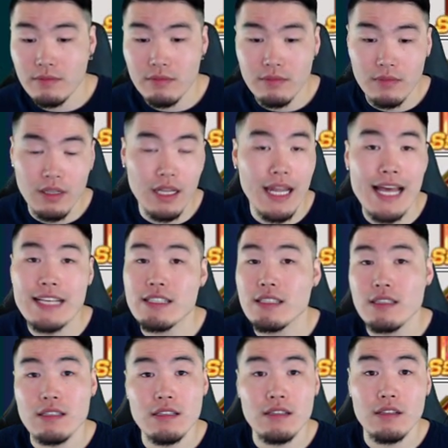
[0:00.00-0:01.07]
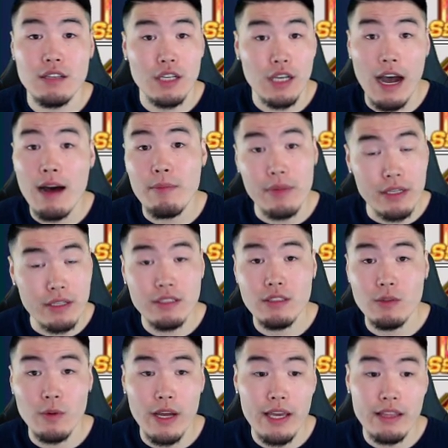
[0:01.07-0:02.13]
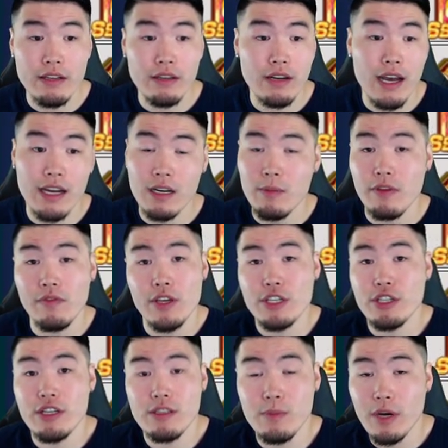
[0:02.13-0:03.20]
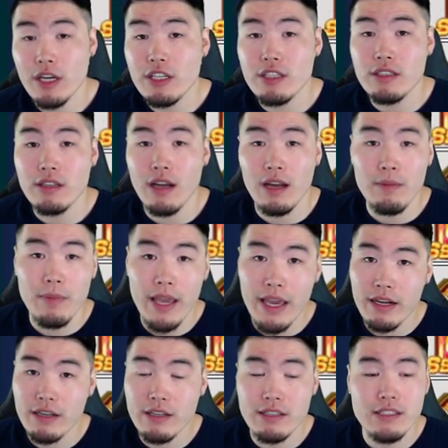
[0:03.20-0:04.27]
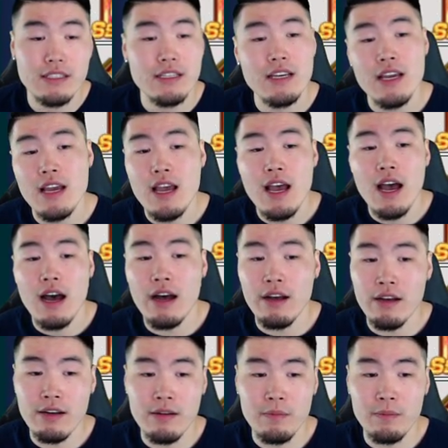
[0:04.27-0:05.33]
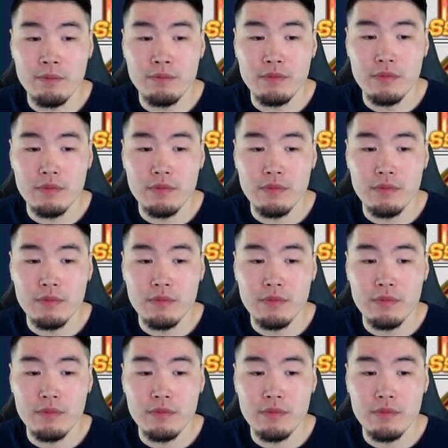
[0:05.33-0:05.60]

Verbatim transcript: less common, right? They're not going to be featured as much on banners. Um,